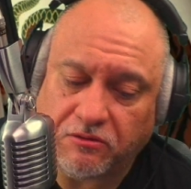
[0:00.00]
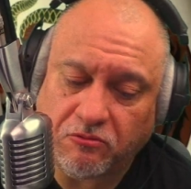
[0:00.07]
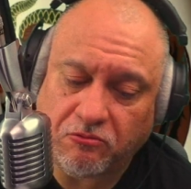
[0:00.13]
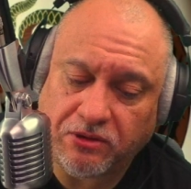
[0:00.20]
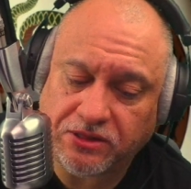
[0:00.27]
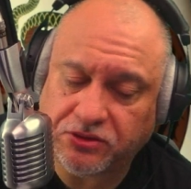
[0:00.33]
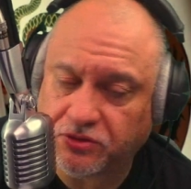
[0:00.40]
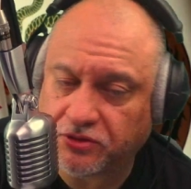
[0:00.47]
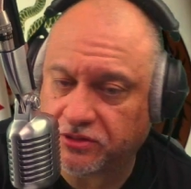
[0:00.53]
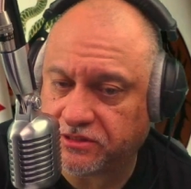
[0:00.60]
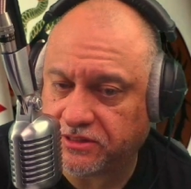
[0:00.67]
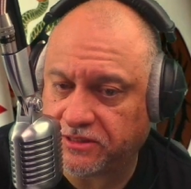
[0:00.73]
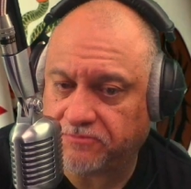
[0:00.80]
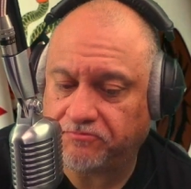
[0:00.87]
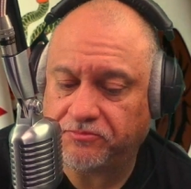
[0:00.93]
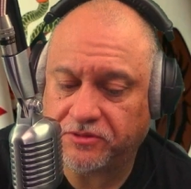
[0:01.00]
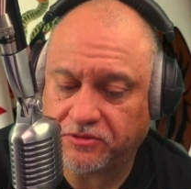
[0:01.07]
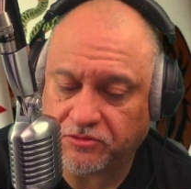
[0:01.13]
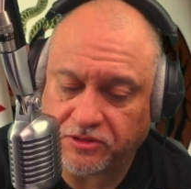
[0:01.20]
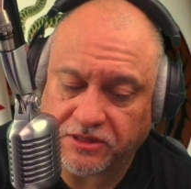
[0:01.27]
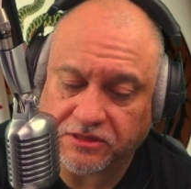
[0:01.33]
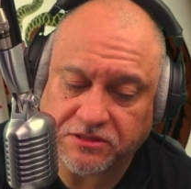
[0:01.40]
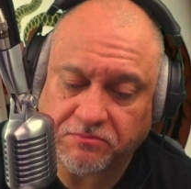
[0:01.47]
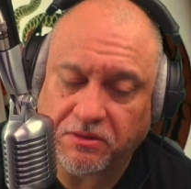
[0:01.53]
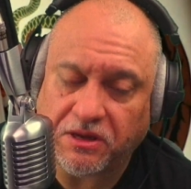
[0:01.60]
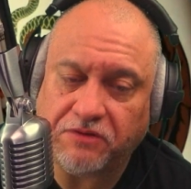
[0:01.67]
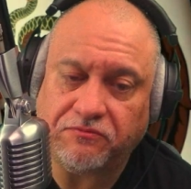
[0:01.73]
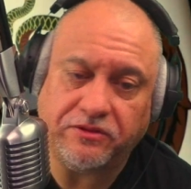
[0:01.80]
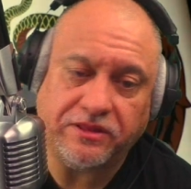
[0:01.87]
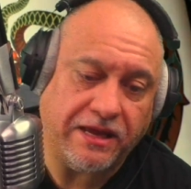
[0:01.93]
113. So there's a bond
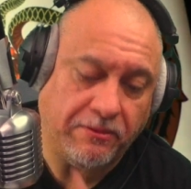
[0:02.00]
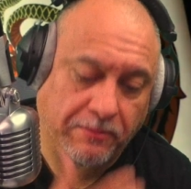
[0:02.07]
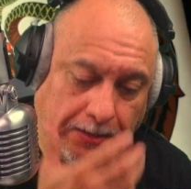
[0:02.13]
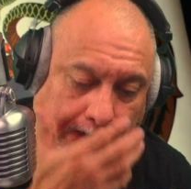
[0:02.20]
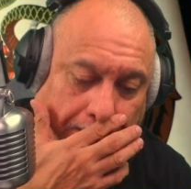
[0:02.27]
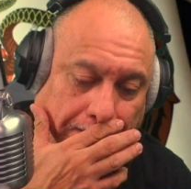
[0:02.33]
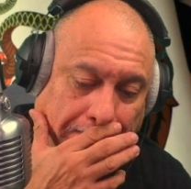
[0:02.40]
for that, okay?